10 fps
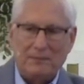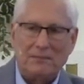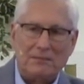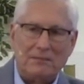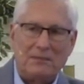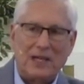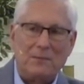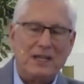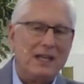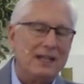by
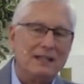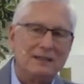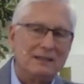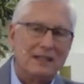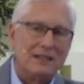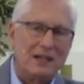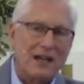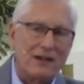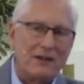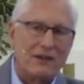being a
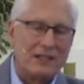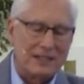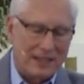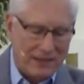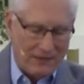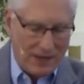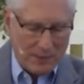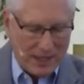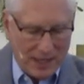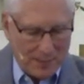daughter or a son of
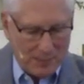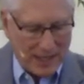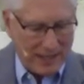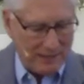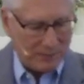Abraham by